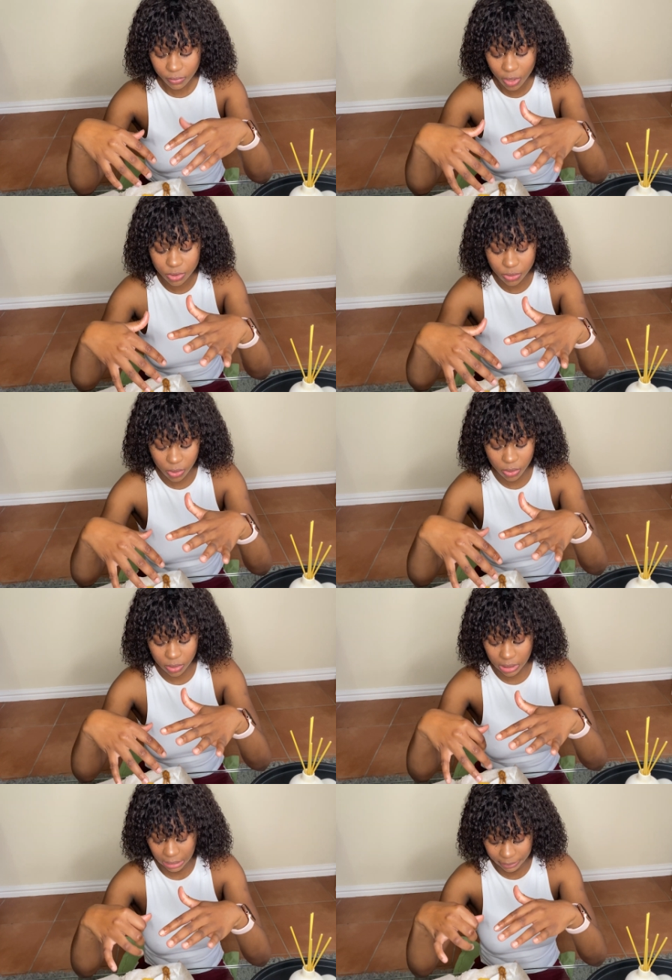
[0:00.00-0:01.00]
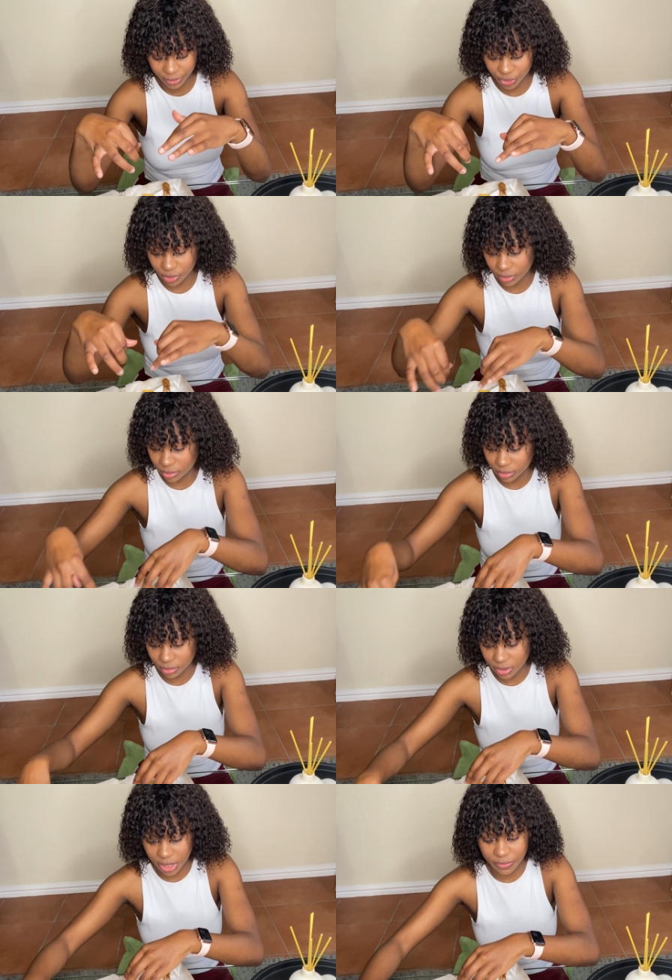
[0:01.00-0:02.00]
So I'm actually
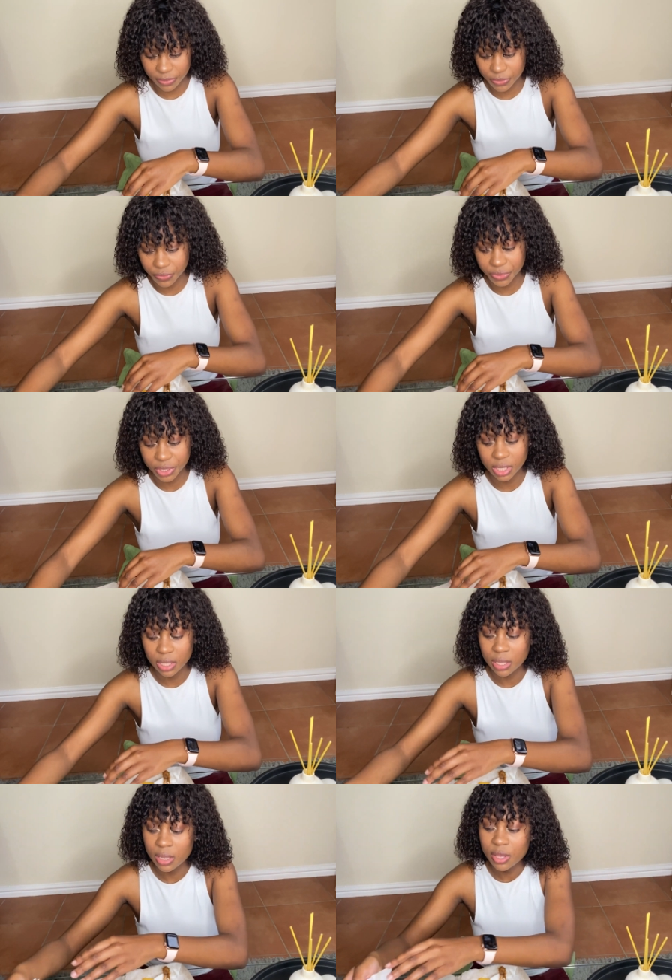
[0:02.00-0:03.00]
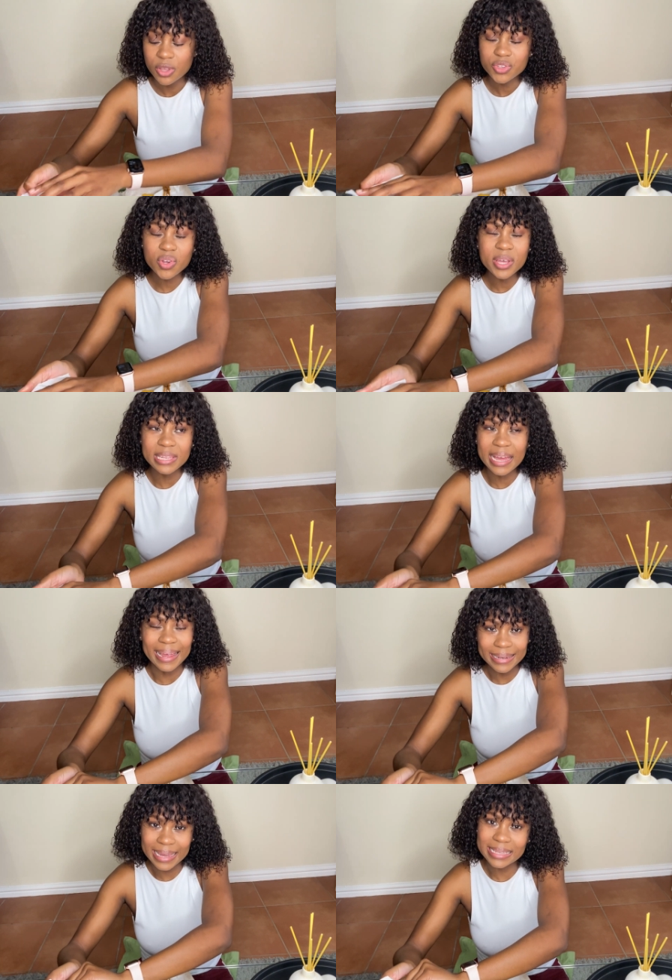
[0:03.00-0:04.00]
tired of this food. So,
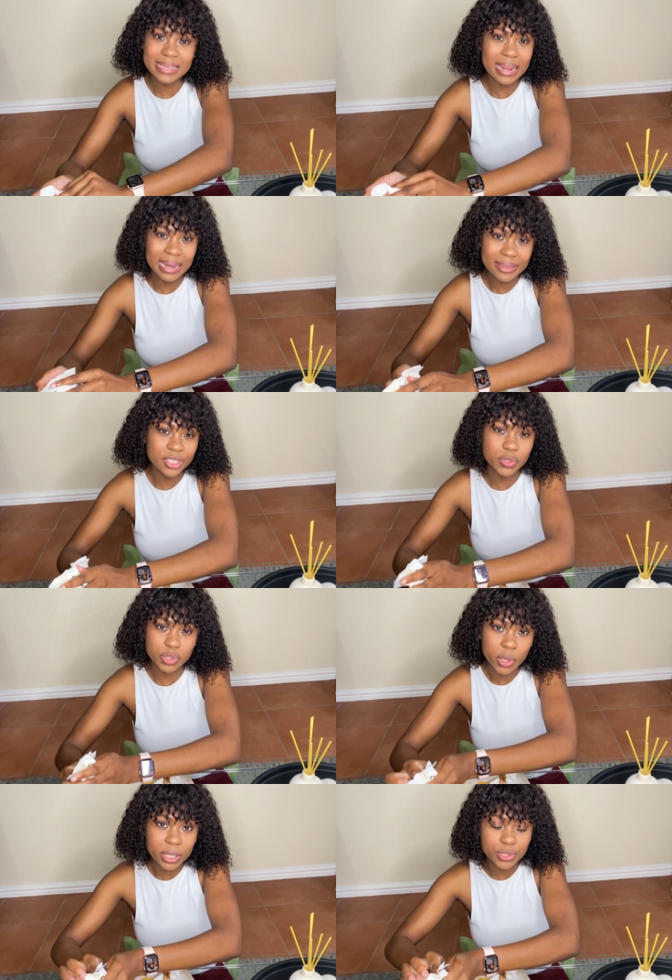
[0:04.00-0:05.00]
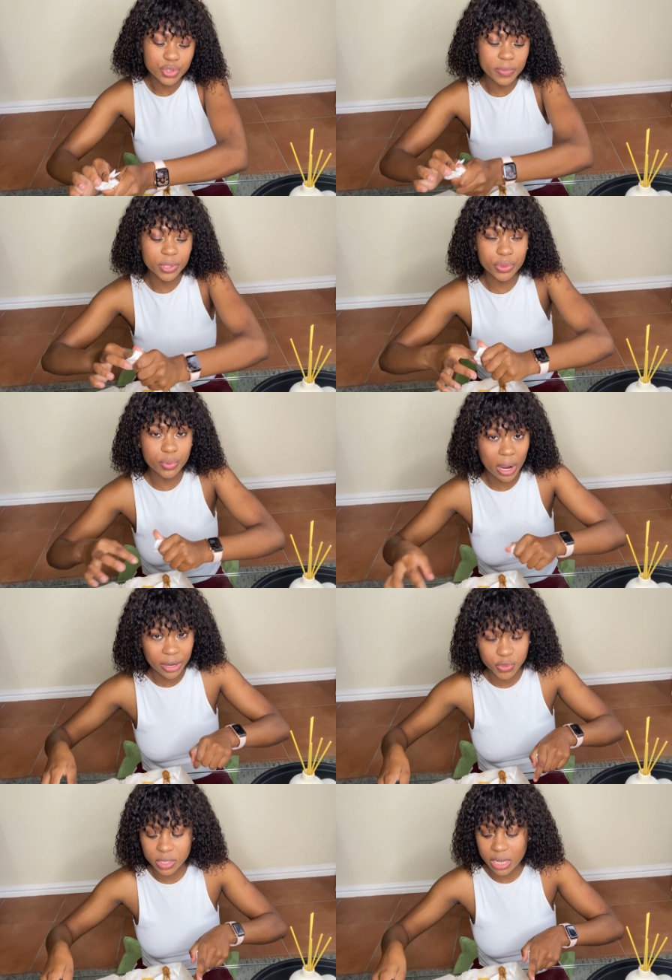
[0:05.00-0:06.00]
and like I said, I like that she was talking to me
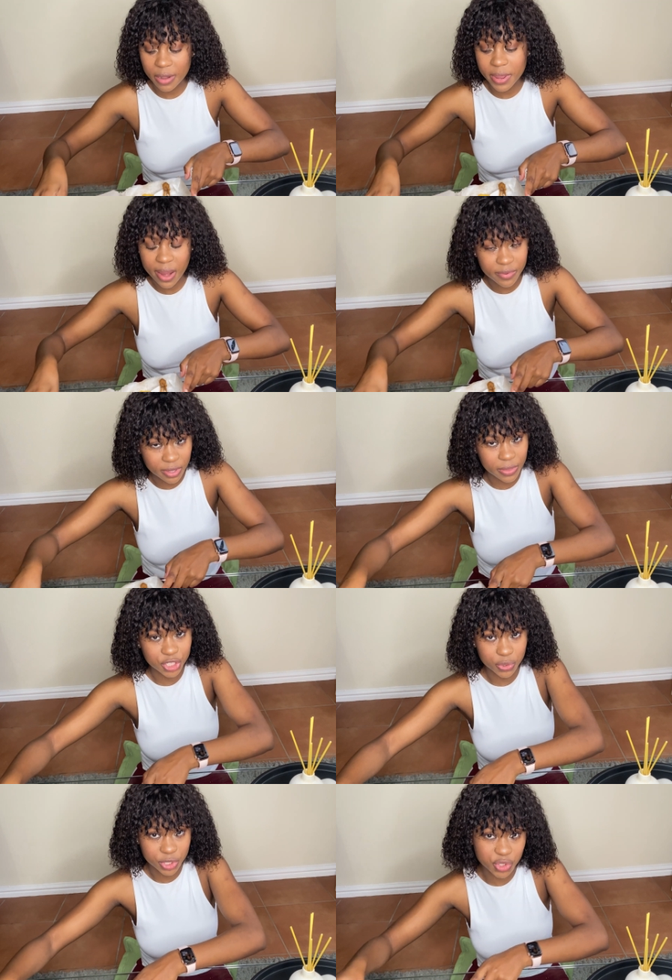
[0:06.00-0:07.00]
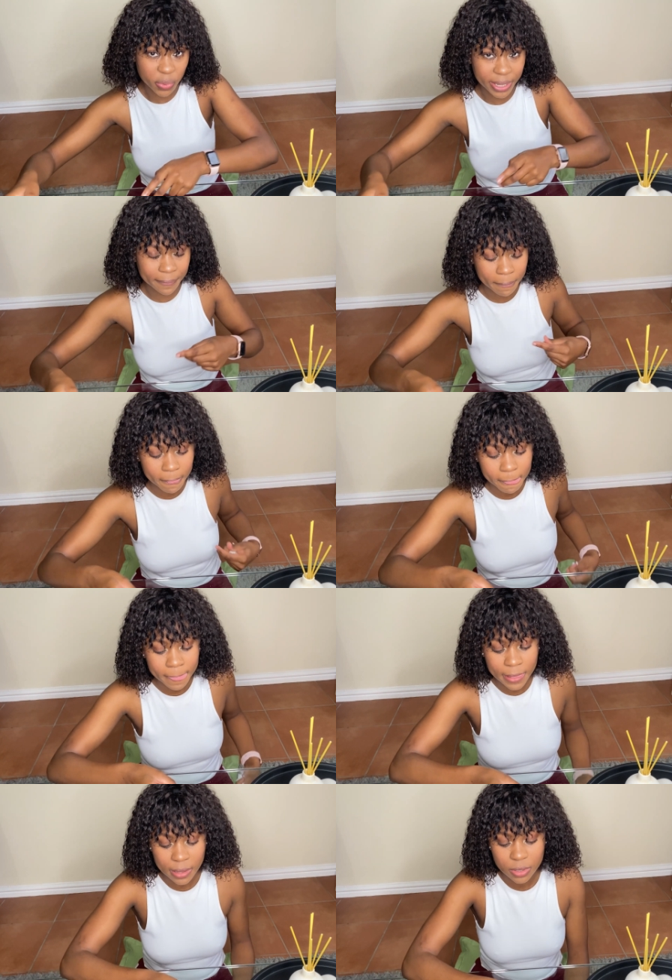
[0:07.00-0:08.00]
throughout, she was telling me everything that she was doing.
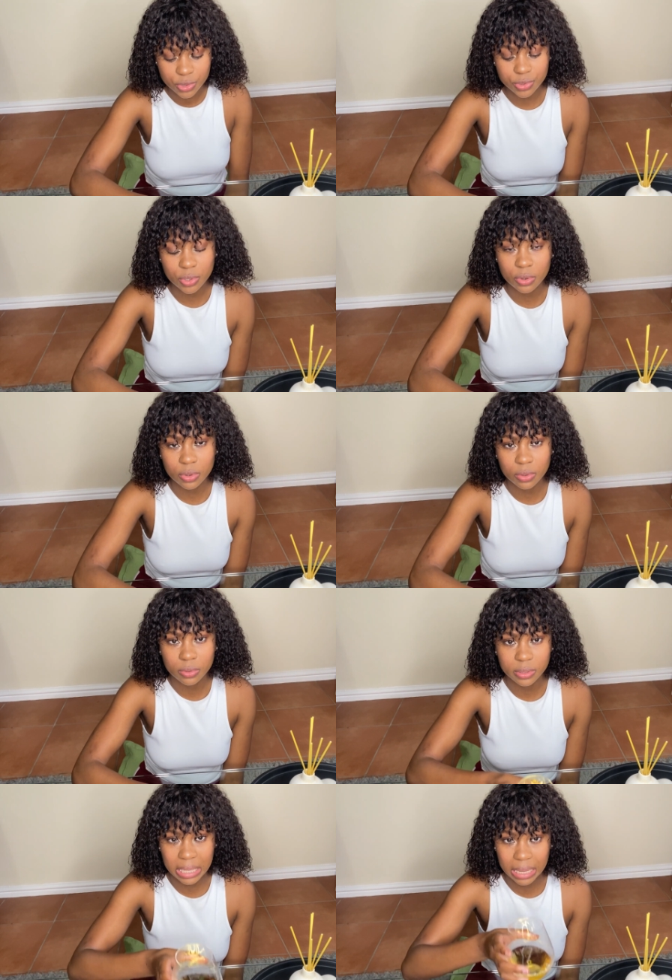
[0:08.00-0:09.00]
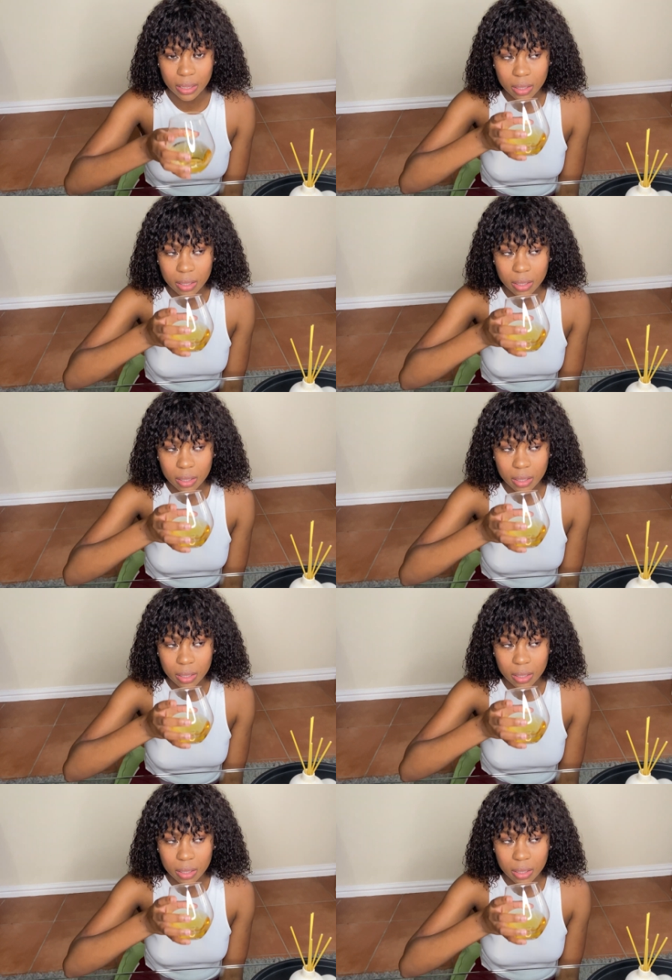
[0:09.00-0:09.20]
So, yeah.